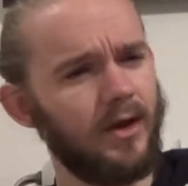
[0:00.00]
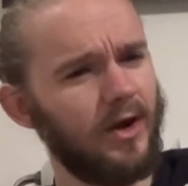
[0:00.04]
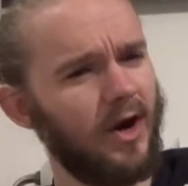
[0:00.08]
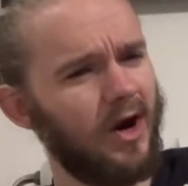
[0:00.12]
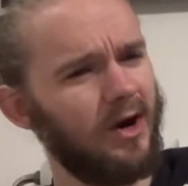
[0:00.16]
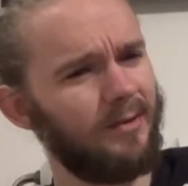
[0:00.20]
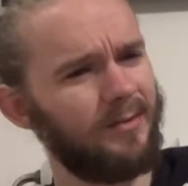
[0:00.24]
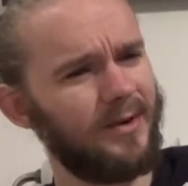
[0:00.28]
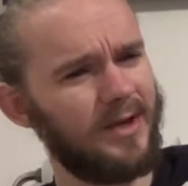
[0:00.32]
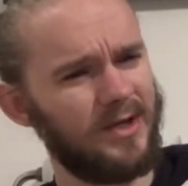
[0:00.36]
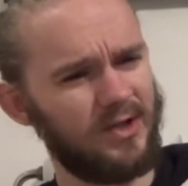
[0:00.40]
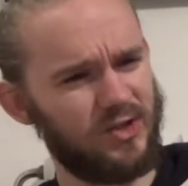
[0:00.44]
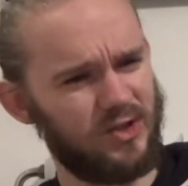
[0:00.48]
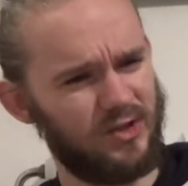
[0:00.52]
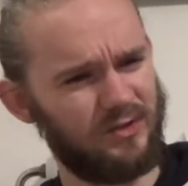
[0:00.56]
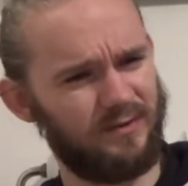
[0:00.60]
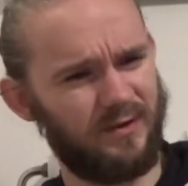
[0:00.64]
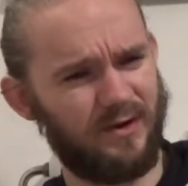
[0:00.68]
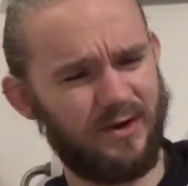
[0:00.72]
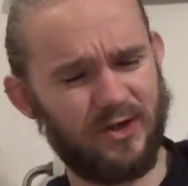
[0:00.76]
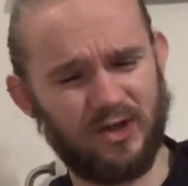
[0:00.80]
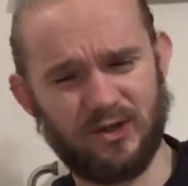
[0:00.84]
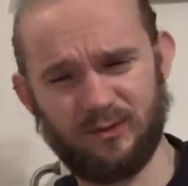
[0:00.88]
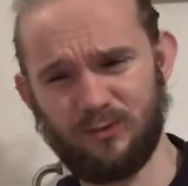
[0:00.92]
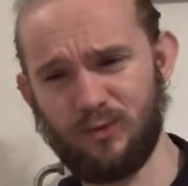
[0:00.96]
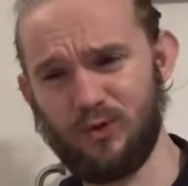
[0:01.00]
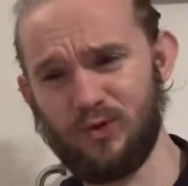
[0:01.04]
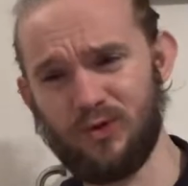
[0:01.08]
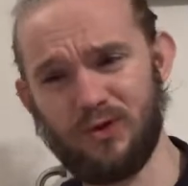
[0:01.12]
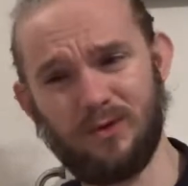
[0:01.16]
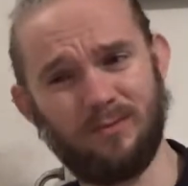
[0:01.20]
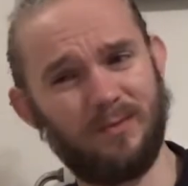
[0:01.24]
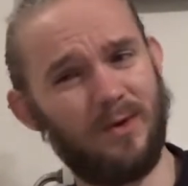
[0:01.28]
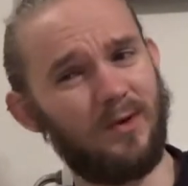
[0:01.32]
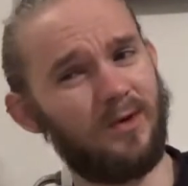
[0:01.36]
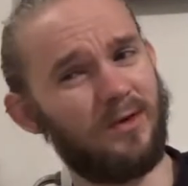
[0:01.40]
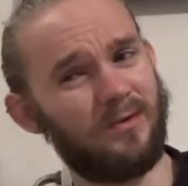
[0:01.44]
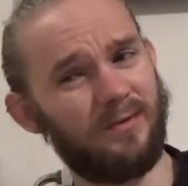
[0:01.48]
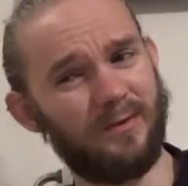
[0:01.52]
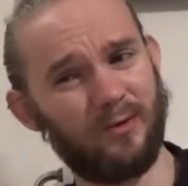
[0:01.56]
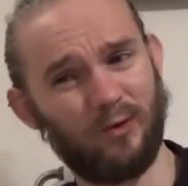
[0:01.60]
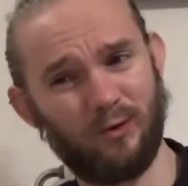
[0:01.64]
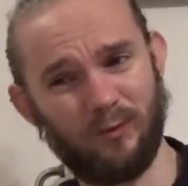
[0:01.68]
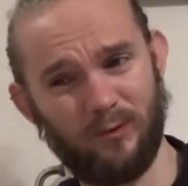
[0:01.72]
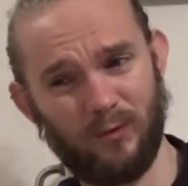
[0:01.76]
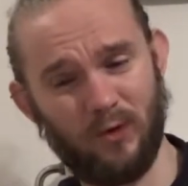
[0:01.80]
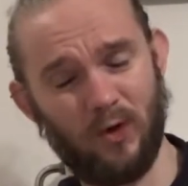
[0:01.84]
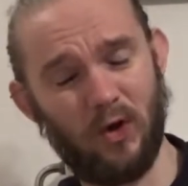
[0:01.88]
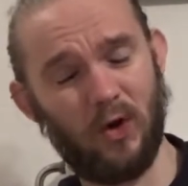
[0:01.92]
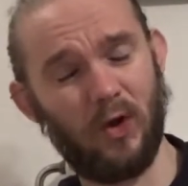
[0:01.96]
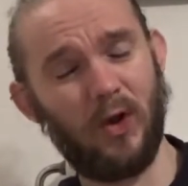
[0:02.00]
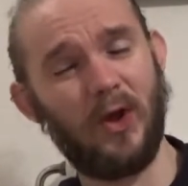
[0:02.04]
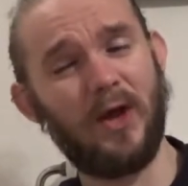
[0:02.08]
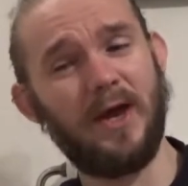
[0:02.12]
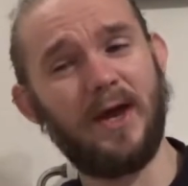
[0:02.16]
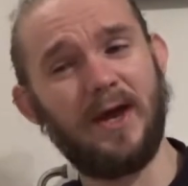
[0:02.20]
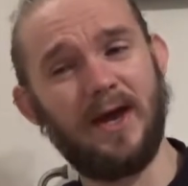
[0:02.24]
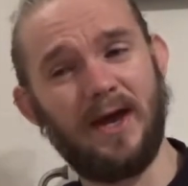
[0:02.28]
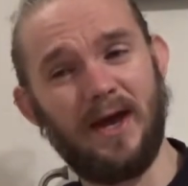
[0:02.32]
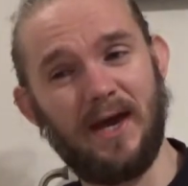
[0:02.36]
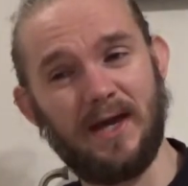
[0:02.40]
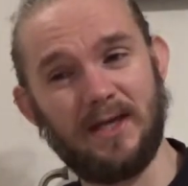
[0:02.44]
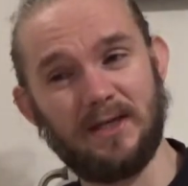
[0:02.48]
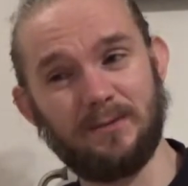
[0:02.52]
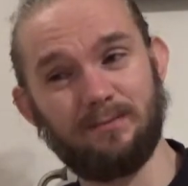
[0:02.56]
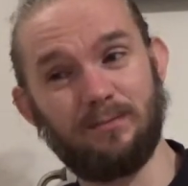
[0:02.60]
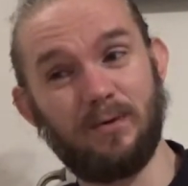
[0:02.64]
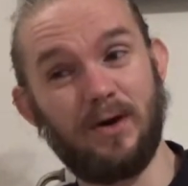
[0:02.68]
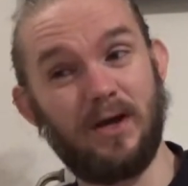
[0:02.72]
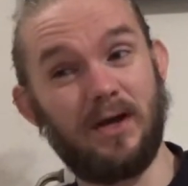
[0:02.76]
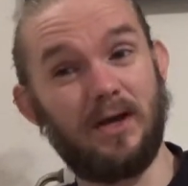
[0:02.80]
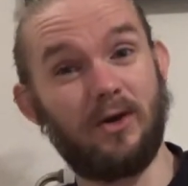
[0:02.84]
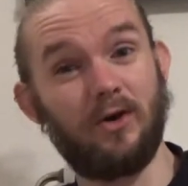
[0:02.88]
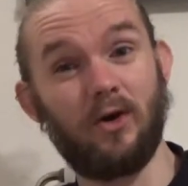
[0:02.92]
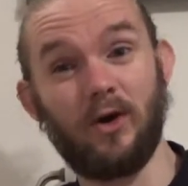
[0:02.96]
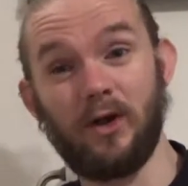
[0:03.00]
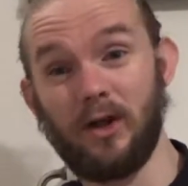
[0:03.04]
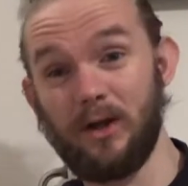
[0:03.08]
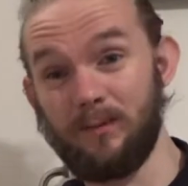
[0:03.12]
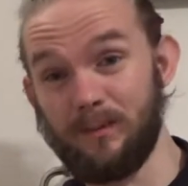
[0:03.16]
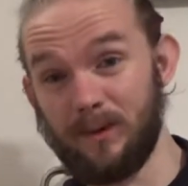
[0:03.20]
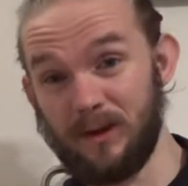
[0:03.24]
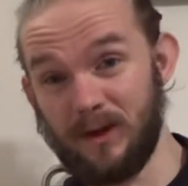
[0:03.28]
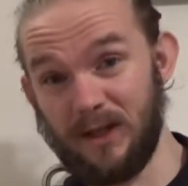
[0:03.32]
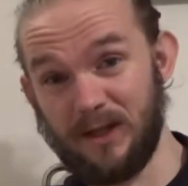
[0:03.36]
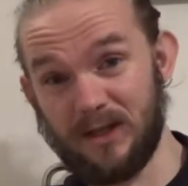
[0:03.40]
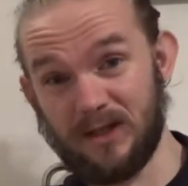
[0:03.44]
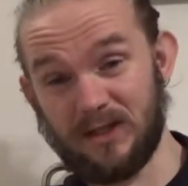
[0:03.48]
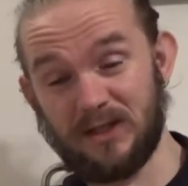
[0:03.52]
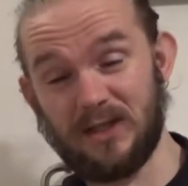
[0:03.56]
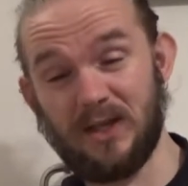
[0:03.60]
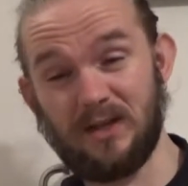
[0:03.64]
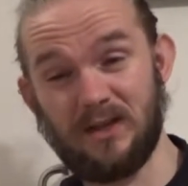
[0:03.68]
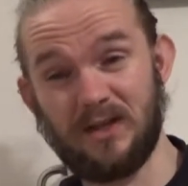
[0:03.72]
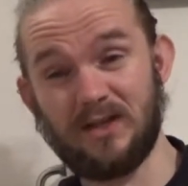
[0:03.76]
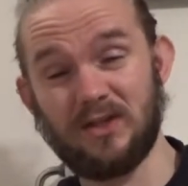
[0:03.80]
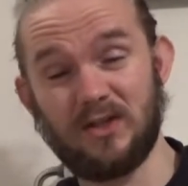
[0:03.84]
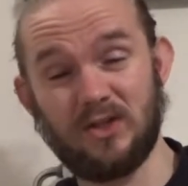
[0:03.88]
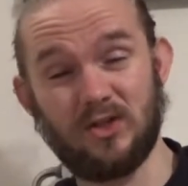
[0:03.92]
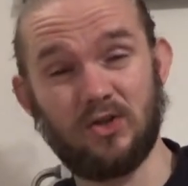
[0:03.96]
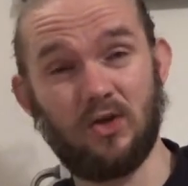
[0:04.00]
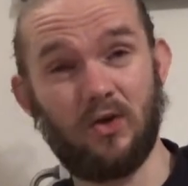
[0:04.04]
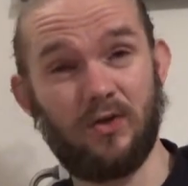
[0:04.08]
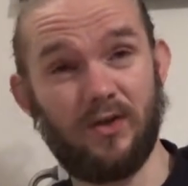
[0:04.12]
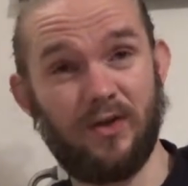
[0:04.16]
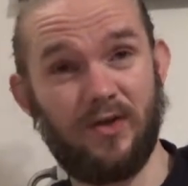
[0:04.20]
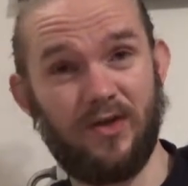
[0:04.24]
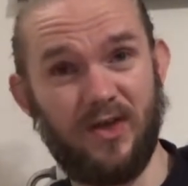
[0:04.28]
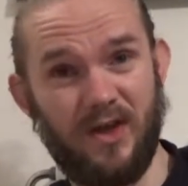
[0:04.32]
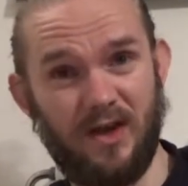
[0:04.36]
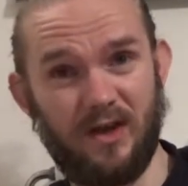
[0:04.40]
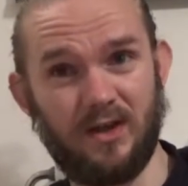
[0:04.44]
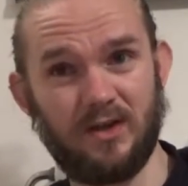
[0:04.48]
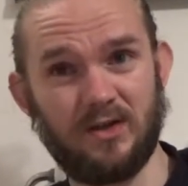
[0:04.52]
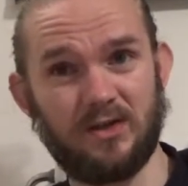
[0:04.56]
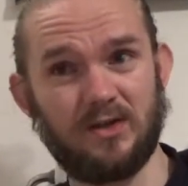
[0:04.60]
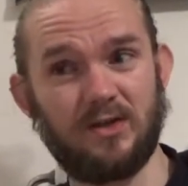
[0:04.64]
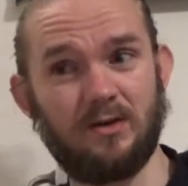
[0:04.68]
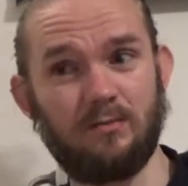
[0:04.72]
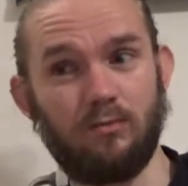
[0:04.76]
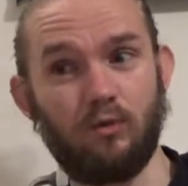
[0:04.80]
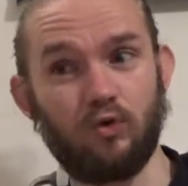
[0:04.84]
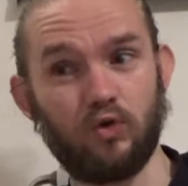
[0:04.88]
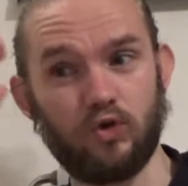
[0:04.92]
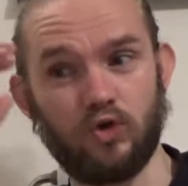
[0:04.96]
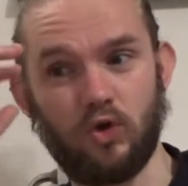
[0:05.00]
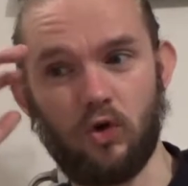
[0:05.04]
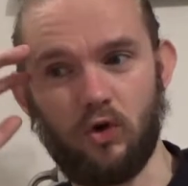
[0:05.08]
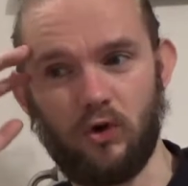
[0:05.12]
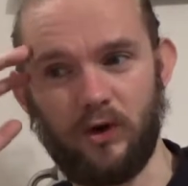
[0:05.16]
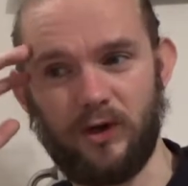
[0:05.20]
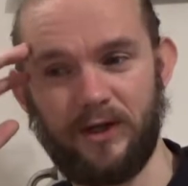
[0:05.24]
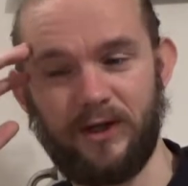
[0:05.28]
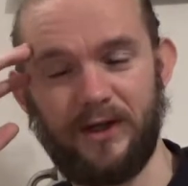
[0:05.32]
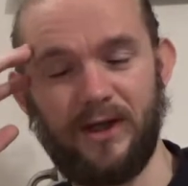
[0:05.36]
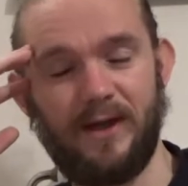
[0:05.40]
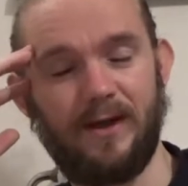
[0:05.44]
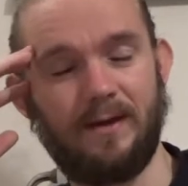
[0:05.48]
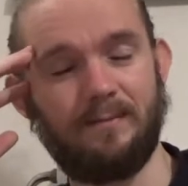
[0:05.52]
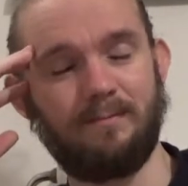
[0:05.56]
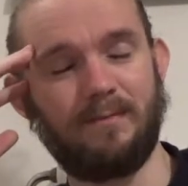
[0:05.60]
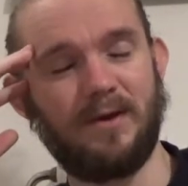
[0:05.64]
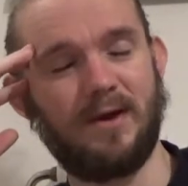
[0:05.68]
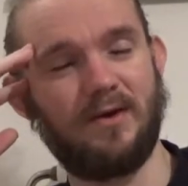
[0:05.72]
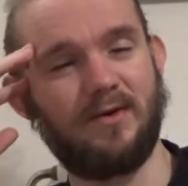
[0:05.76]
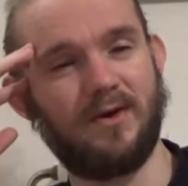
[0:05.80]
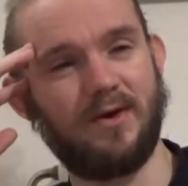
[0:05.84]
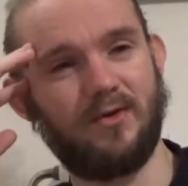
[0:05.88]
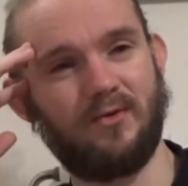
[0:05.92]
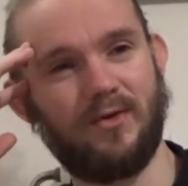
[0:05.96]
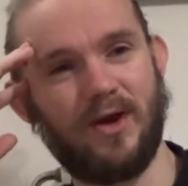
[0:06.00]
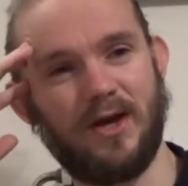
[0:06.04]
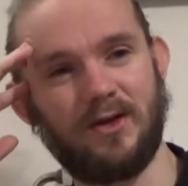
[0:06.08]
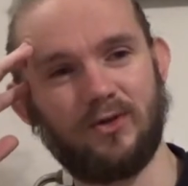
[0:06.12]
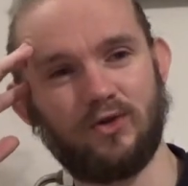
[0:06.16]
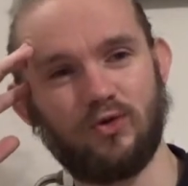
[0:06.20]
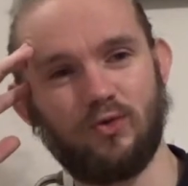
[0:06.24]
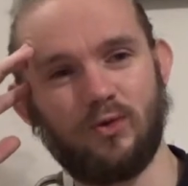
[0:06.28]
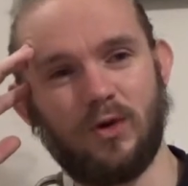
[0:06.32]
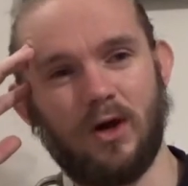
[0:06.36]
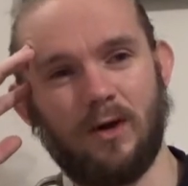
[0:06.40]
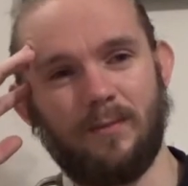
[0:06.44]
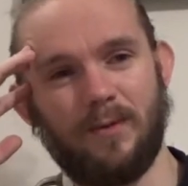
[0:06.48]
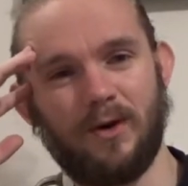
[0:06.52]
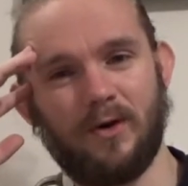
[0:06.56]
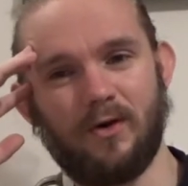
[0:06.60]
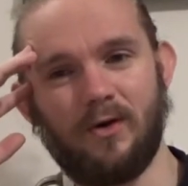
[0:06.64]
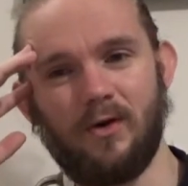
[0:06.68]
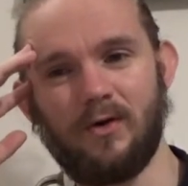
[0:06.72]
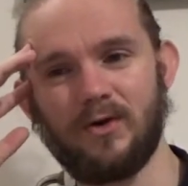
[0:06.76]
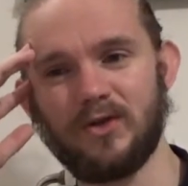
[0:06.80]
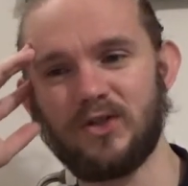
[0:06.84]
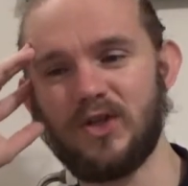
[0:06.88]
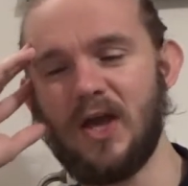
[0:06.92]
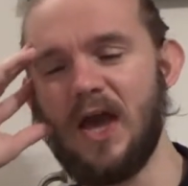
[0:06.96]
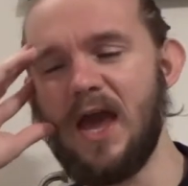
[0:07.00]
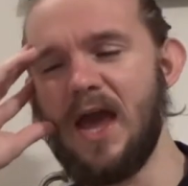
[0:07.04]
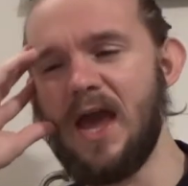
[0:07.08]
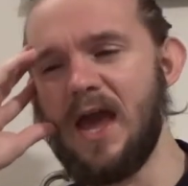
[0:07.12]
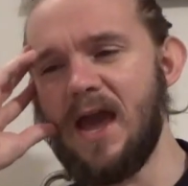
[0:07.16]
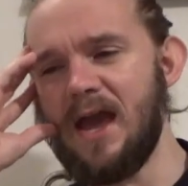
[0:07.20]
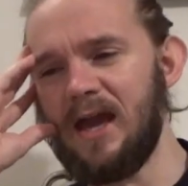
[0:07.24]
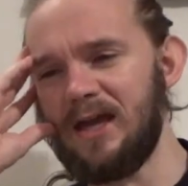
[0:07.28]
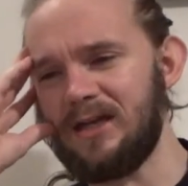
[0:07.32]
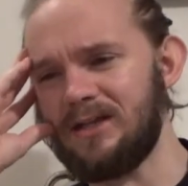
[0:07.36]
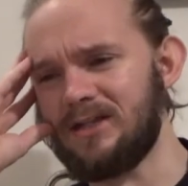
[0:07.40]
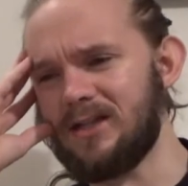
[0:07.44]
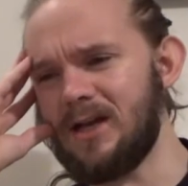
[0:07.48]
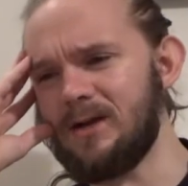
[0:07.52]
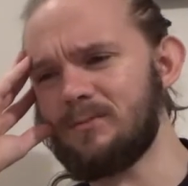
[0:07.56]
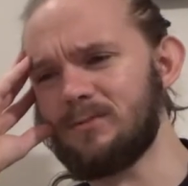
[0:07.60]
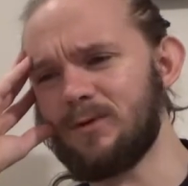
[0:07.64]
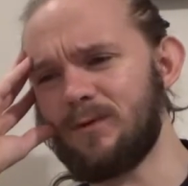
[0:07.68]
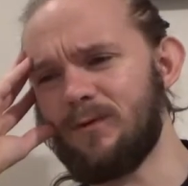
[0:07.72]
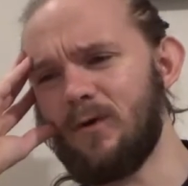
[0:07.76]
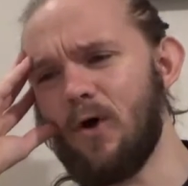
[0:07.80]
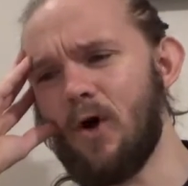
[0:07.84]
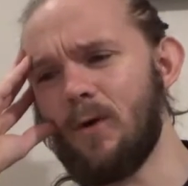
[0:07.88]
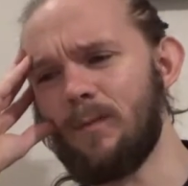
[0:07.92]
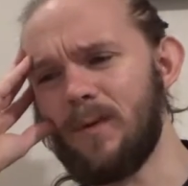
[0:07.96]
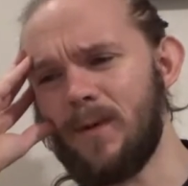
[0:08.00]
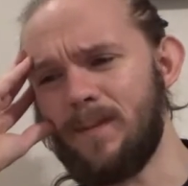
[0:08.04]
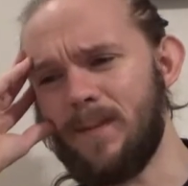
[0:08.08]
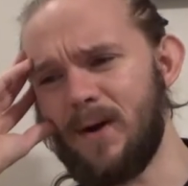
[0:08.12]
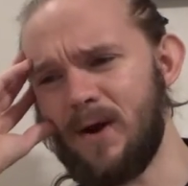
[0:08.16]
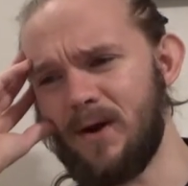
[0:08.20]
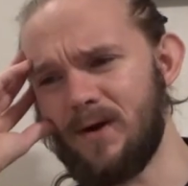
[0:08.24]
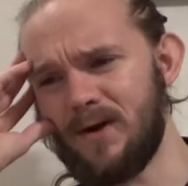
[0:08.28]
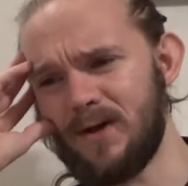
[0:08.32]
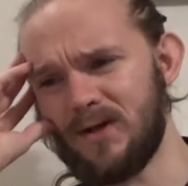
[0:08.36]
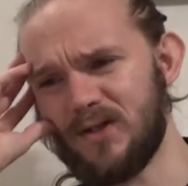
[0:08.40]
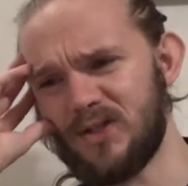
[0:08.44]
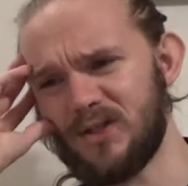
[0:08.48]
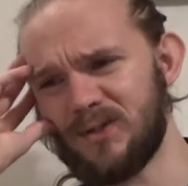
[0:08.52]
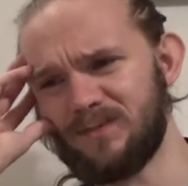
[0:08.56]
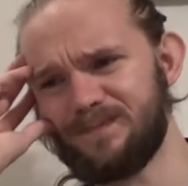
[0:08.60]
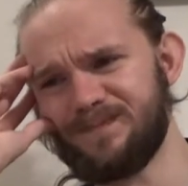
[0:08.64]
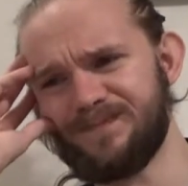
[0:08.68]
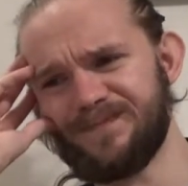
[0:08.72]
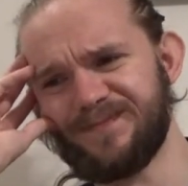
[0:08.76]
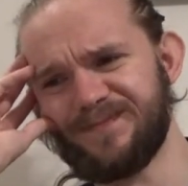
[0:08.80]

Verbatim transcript: Carbonation is very smooth. The mouthfeel overall is pretty oily, but like I said, this is not the thickest and most oily Imperial Red you'll come across. In terms of hoppy bitterness,